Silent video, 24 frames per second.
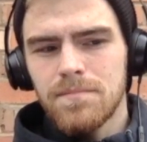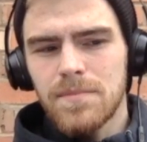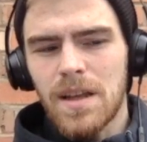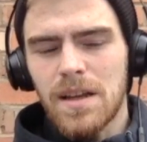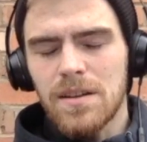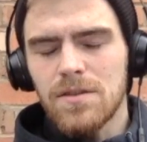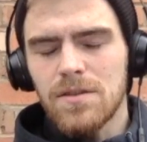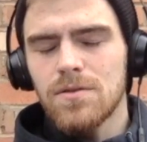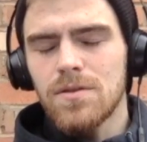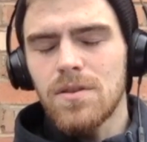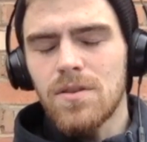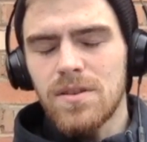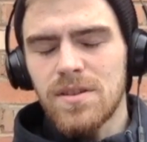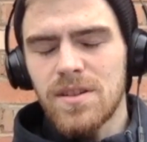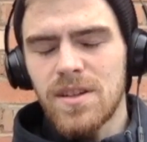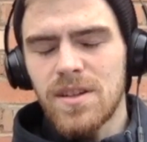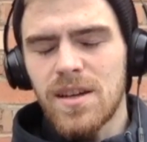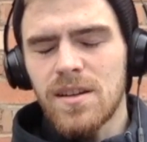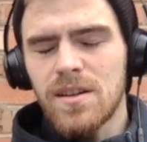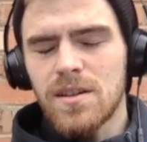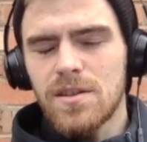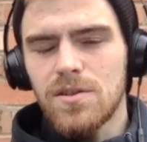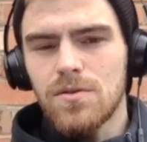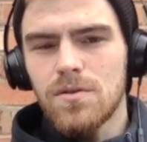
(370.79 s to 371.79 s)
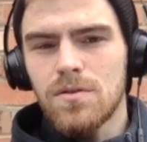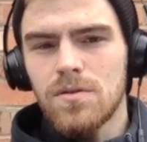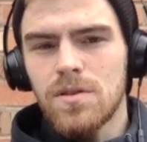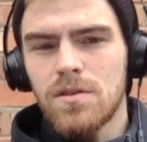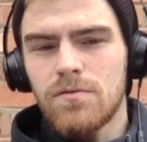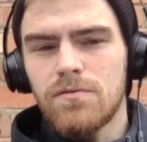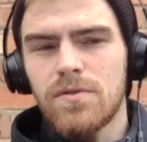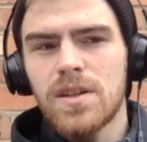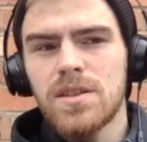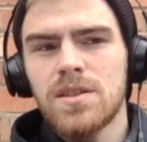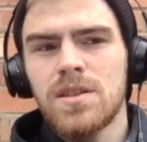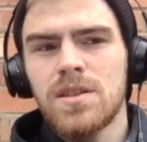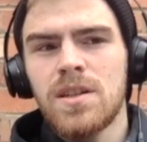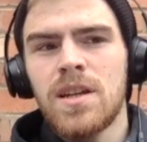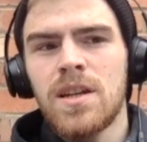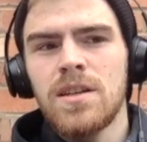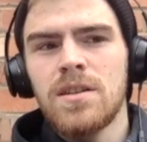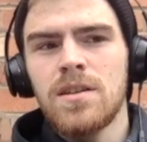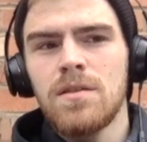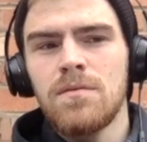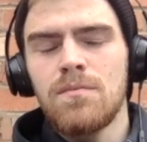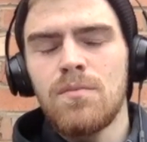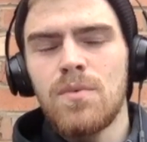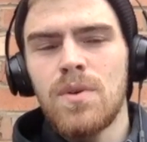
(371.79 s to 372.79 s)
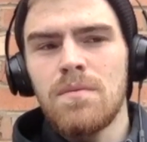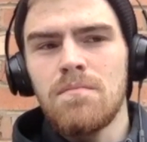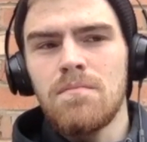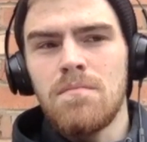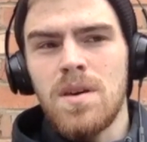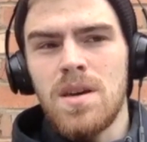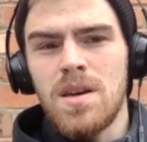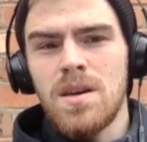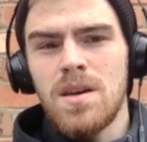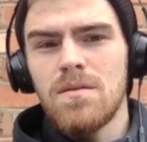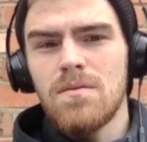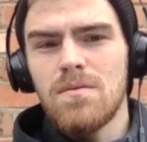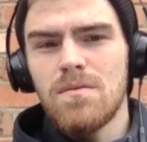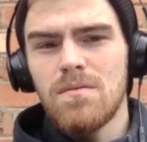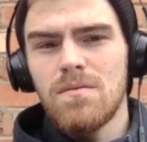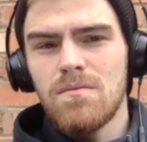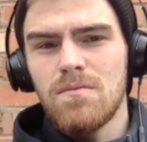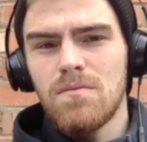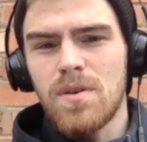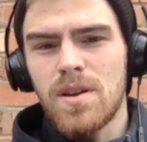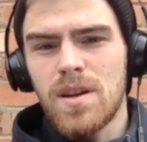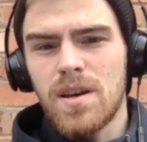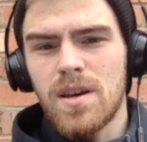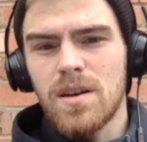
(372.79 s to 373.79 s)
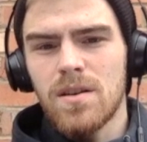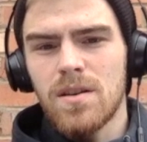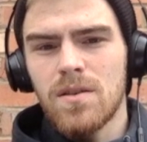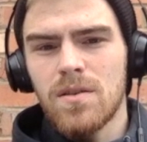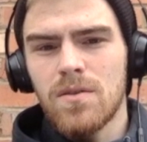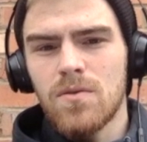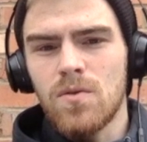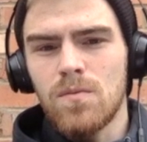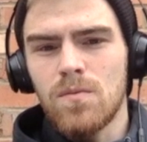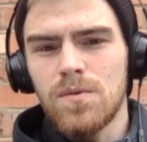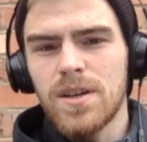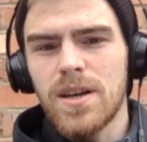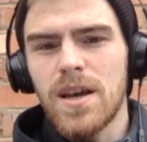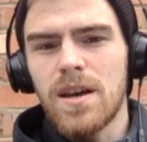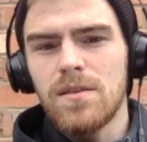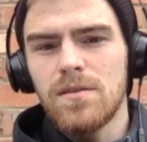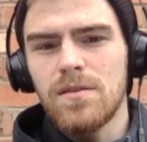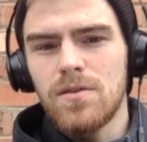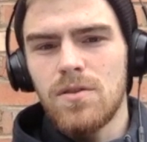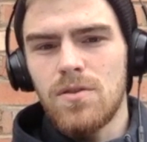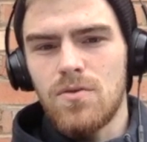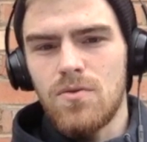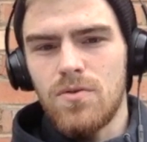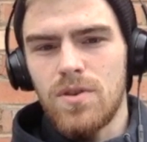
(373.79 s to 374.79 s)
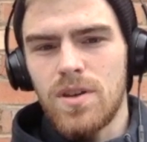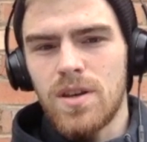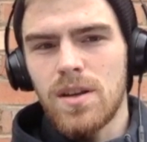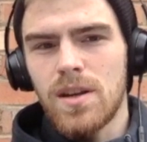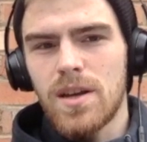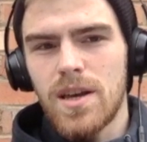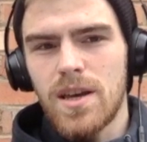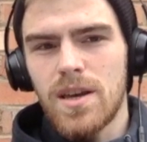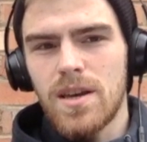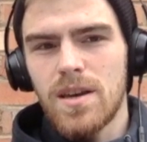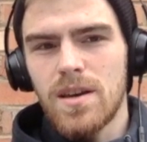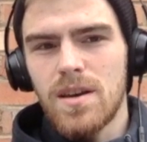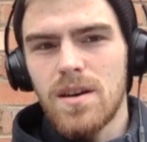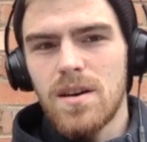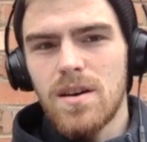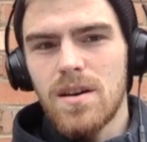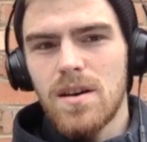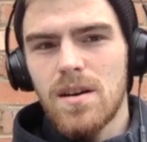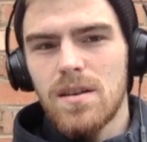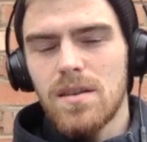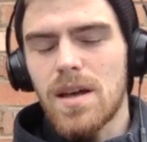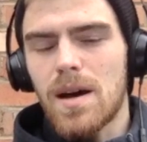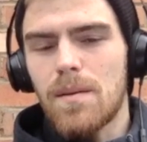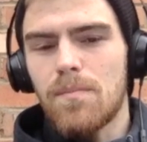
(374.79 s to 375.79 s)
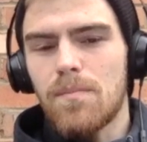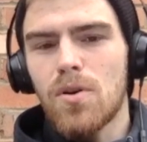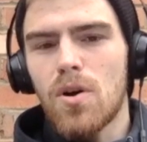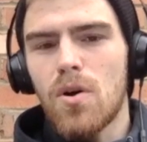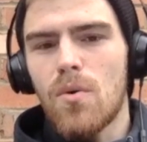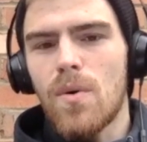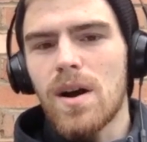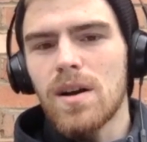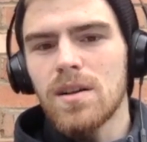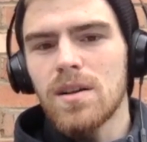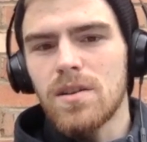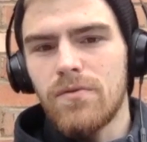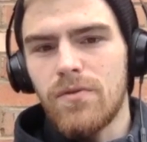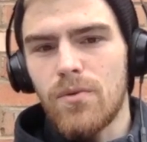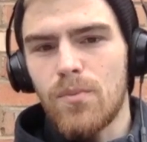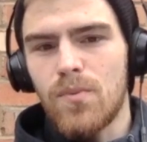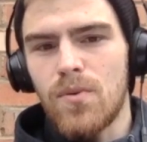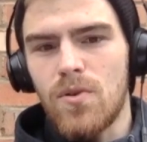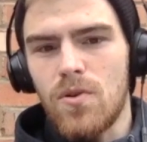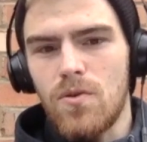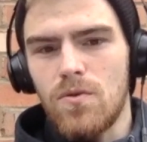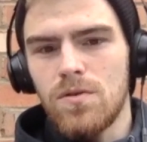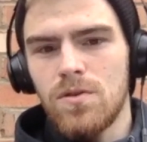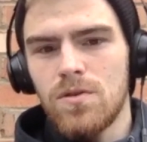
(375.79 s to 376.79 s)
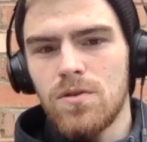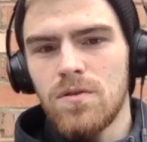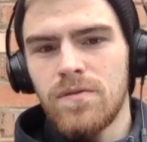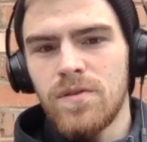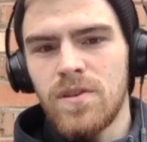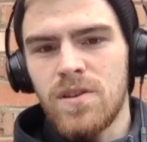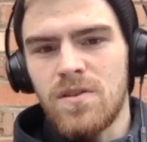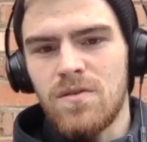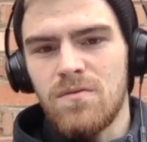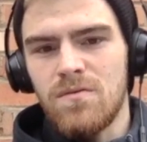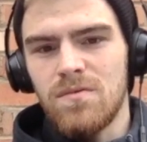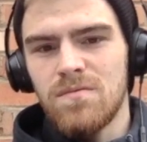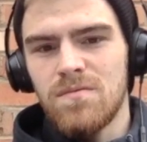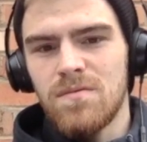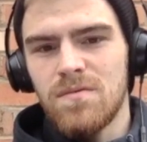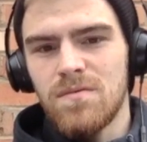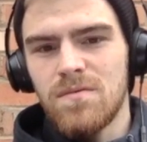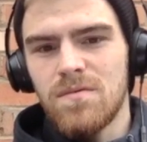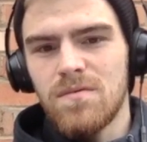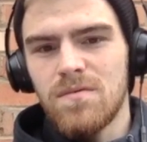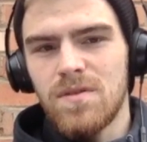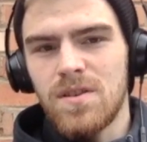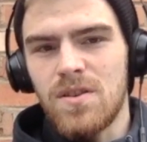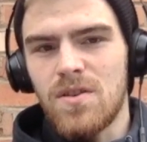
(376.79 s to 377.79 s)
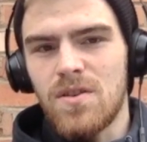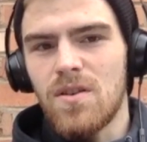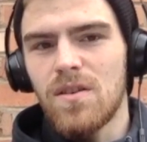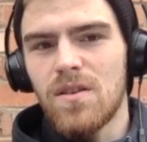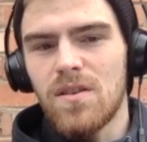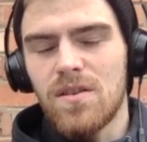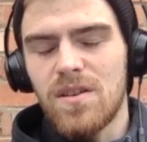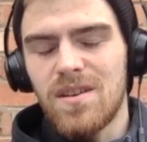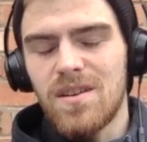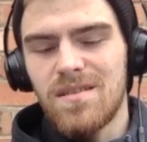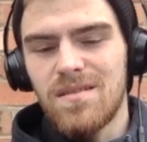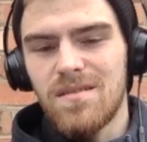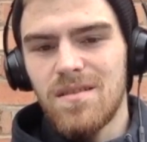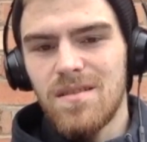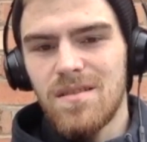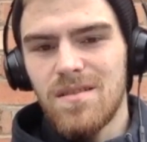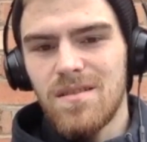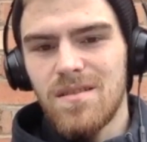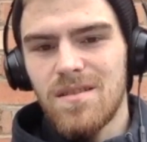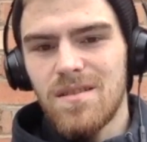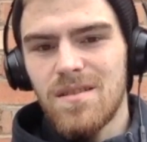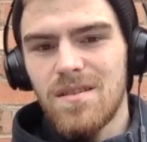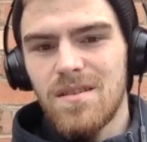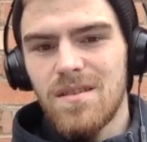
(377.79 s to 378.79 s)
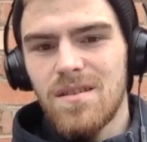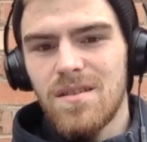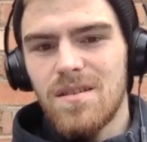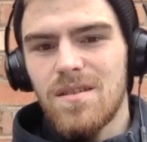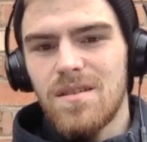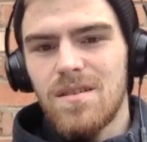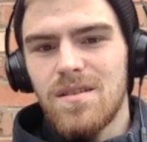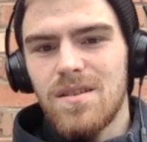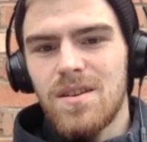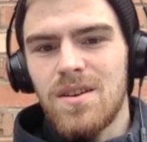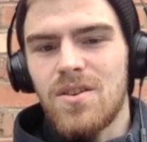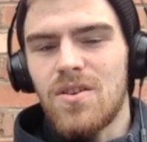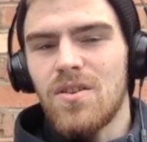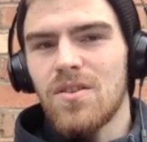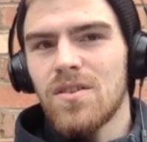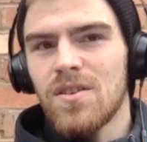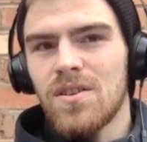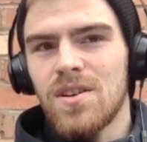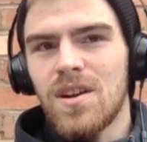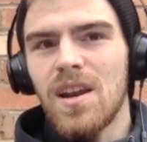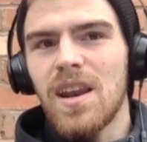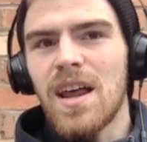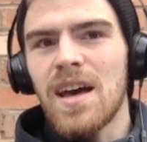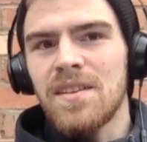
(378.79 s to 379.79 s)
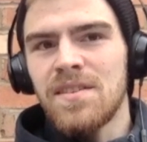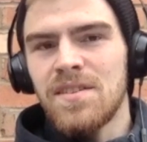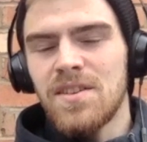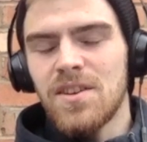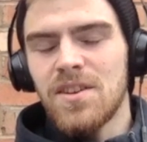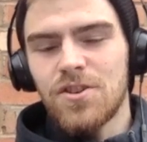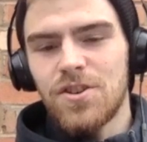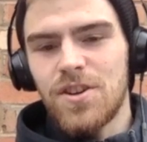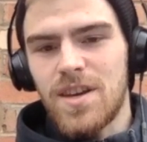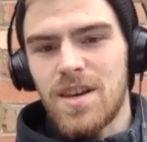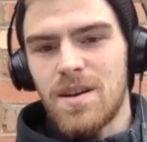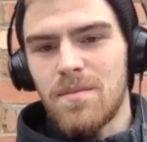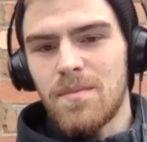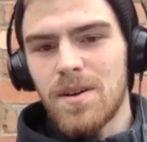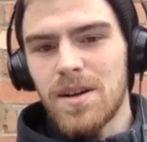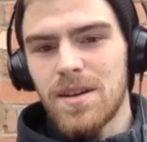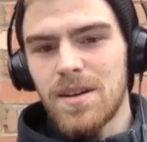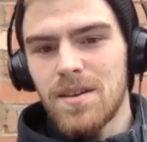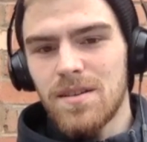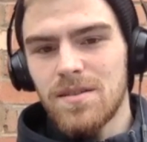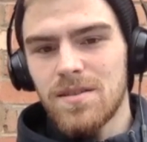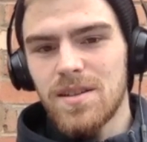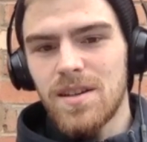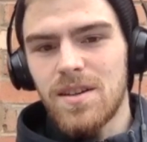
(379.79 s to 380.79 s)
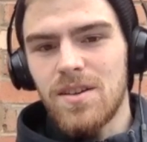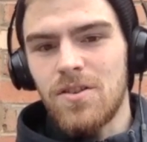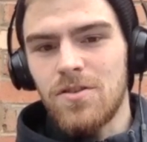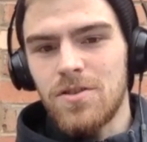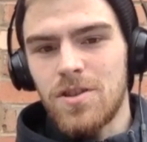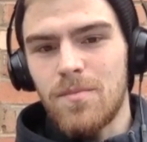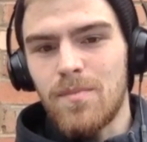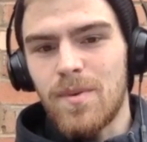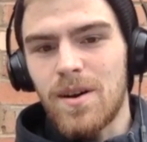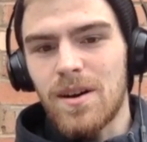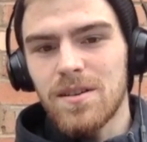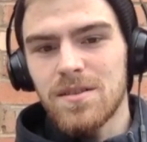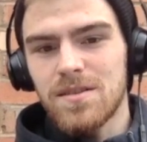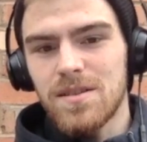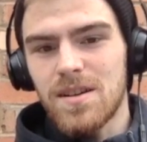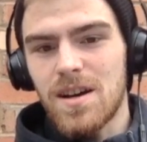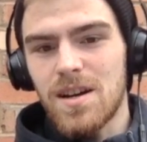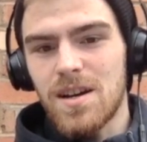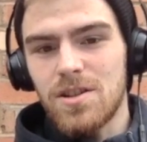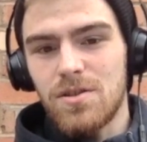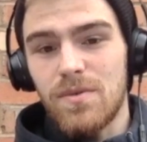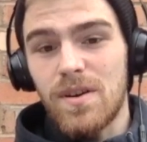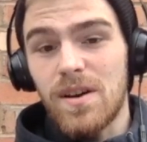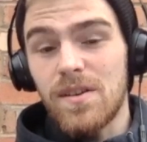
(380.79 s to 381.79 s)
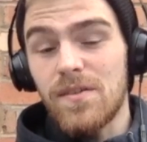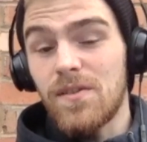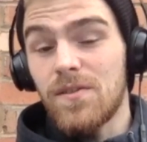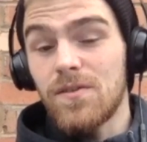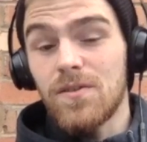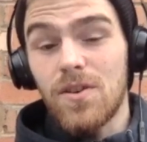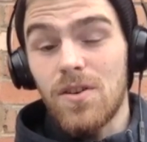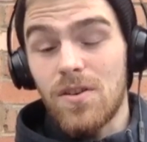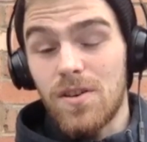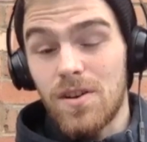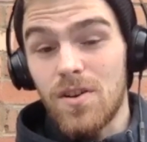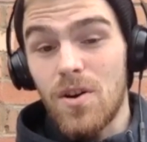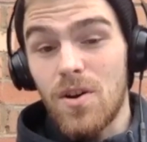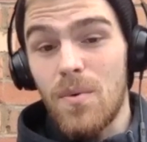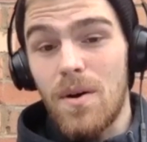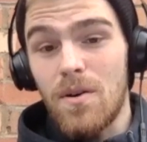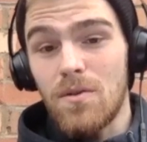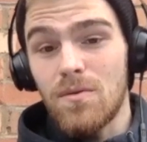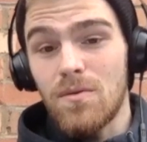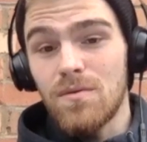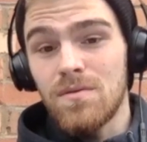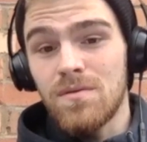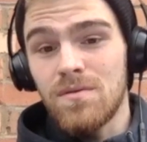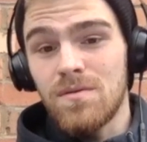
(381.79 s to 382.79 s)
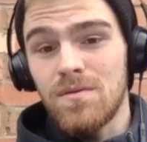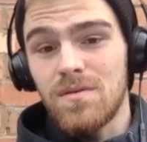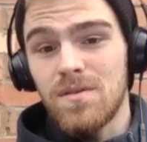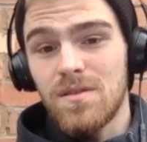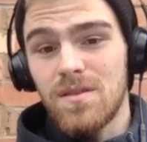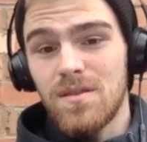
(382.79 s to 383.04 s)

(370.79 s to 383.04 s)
certainly something that resonated with me when I come to getting to know you. Like that proactive approach of, you're not gonna land a career by sitting on your backside. You have got to go out and